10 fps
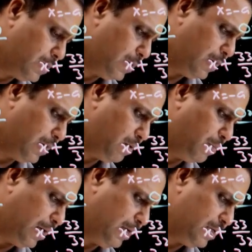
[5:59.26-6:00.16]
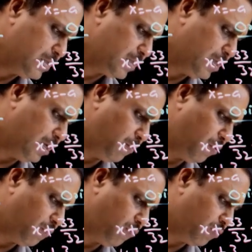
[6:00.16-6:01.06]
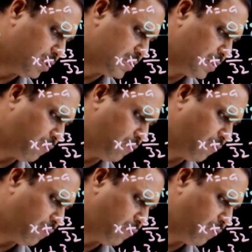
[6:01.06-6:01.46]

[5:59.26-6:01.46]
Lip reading: and minus 3 upon 4. This is the